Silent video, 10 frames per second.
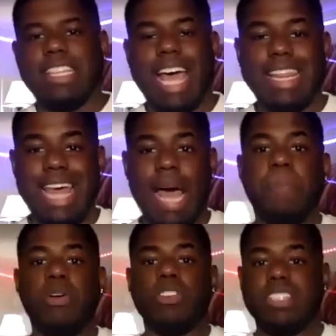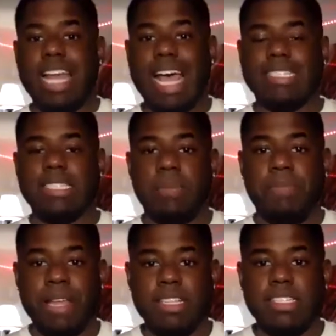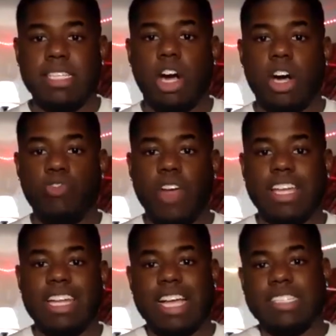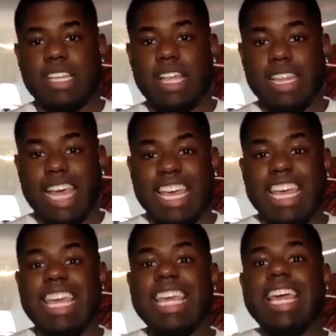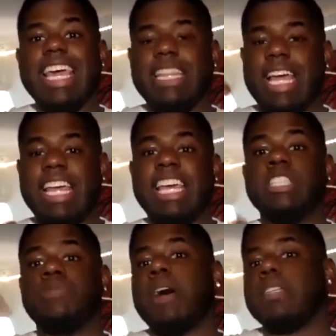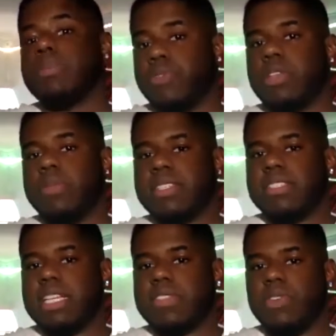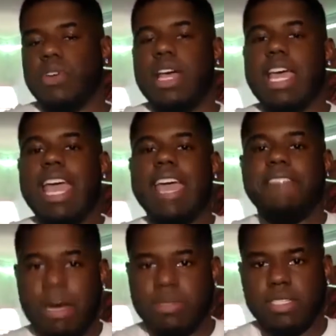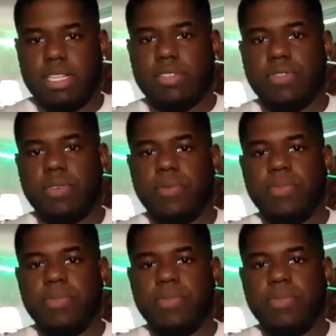that person has a dependency on recognizing that it is possible to be successful if I'm successful.